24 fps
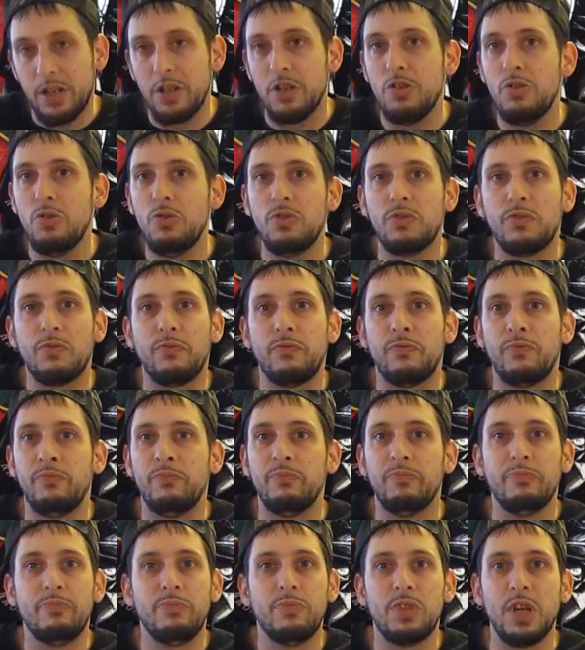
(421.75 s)
news
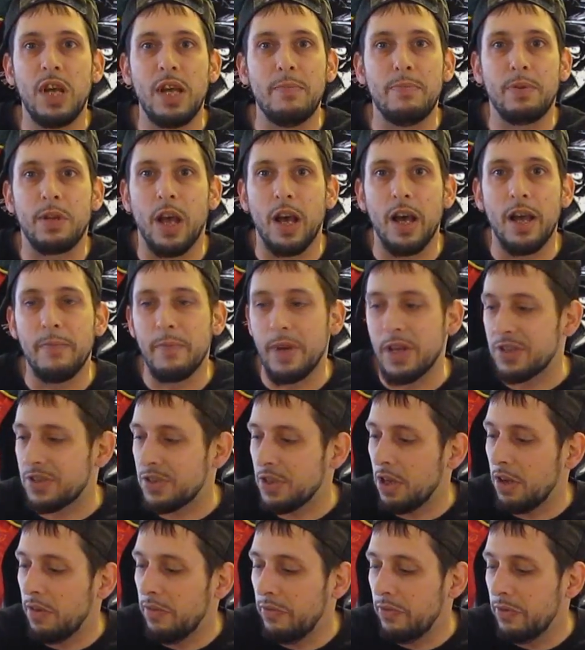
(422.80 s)
type guy
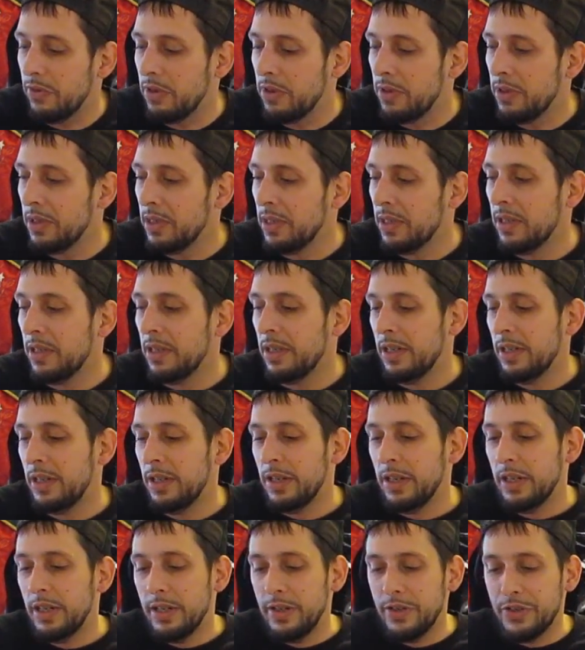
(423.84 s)
myself.
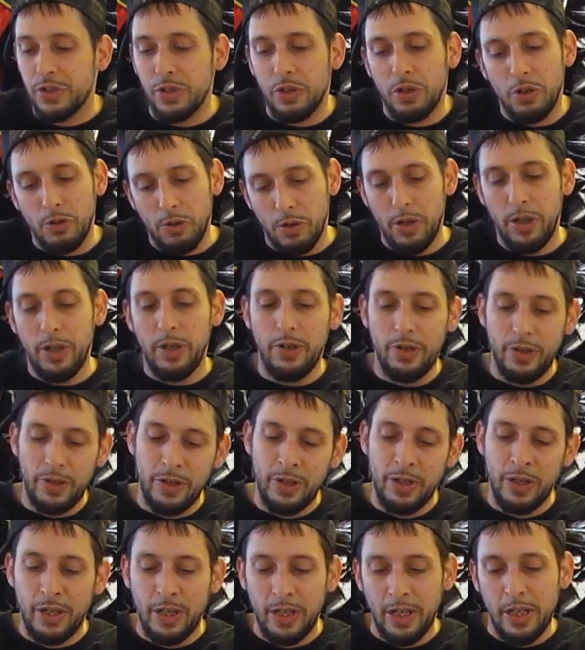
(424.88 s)
So
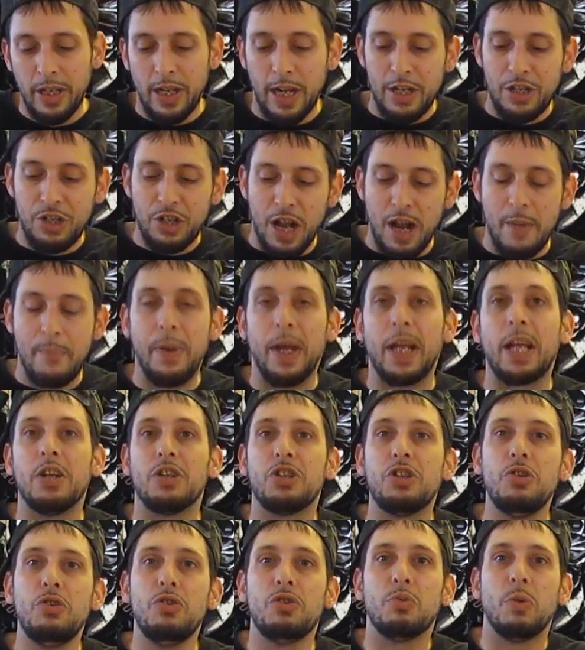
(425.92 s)
I just kind of pick and
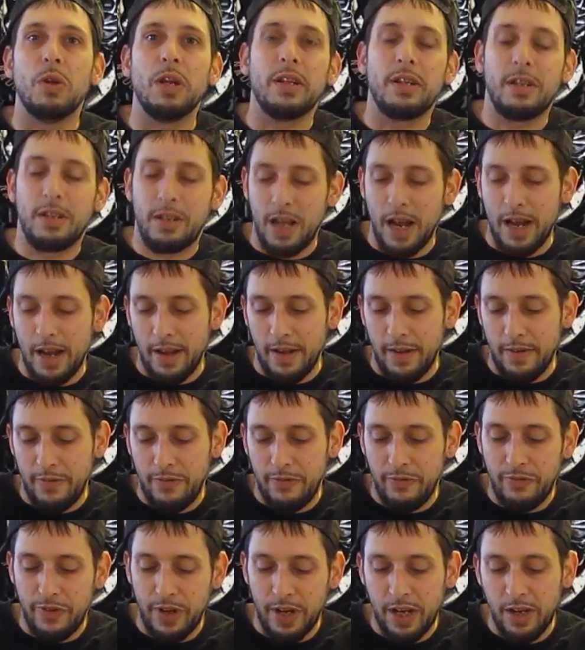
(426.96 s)
choose what kind of
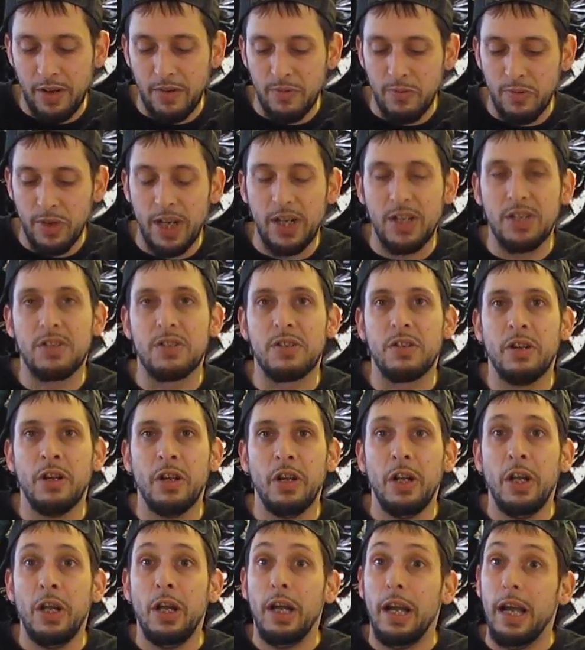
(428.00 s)
fucking rings.
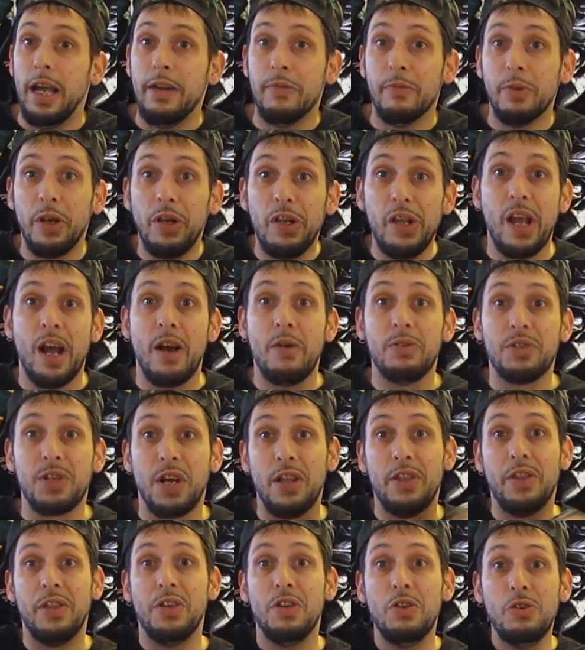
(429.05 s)
And really, I was
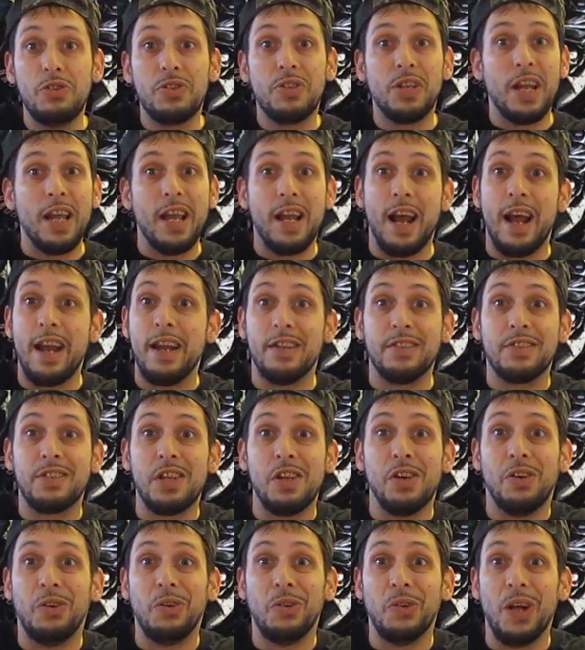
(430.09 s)
on the news today and I didn't see
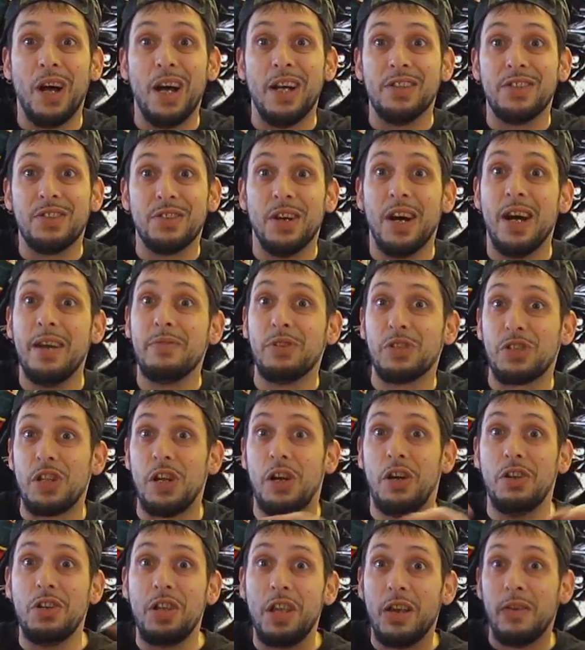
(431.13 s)
a whole lot. So I'm just
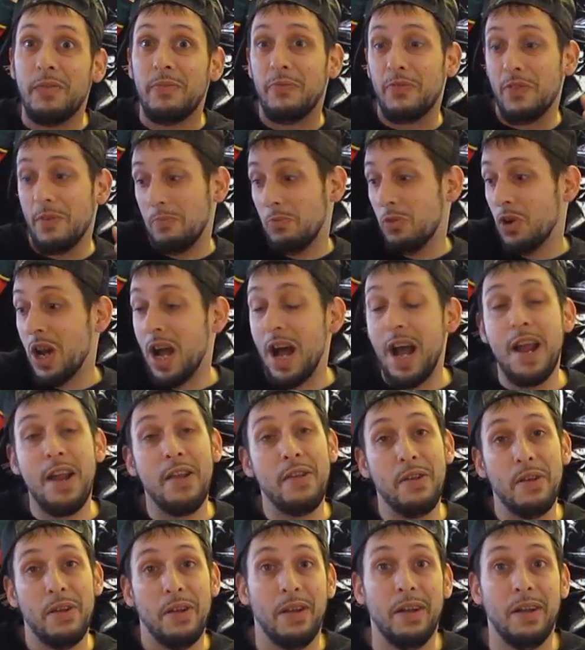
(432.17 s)
telling you from what I